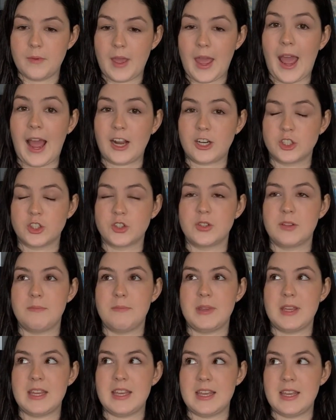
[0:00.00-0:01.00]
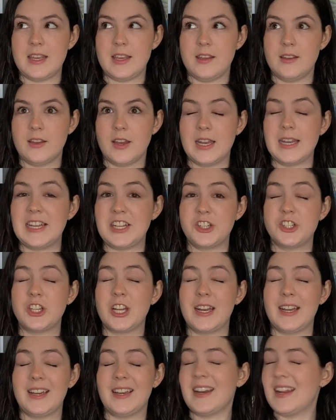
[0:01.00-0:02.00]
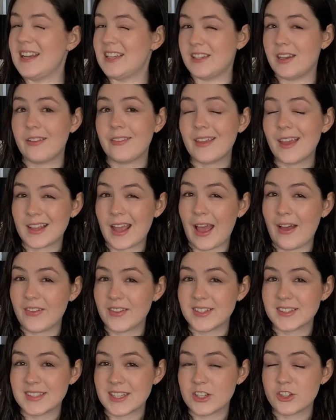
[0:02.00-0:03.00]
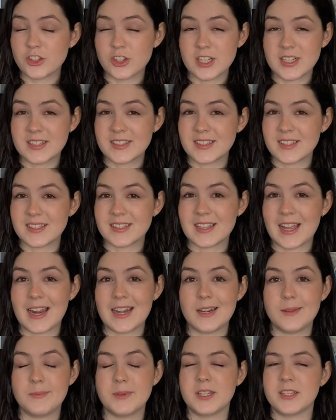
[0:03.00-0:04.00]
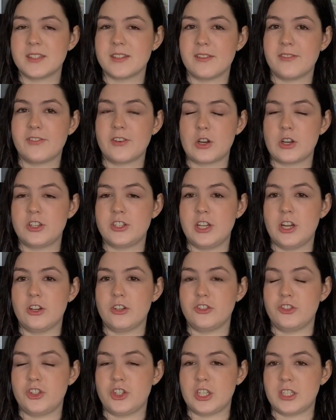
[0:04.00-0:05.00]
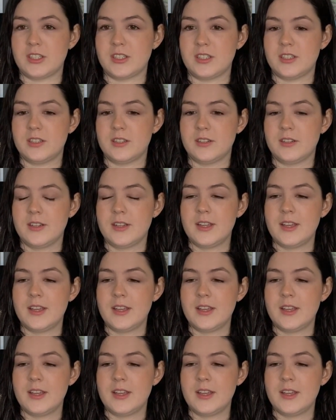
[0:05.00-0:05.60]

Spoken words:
actually be initiated into the Alexandrian Society, because the first year is just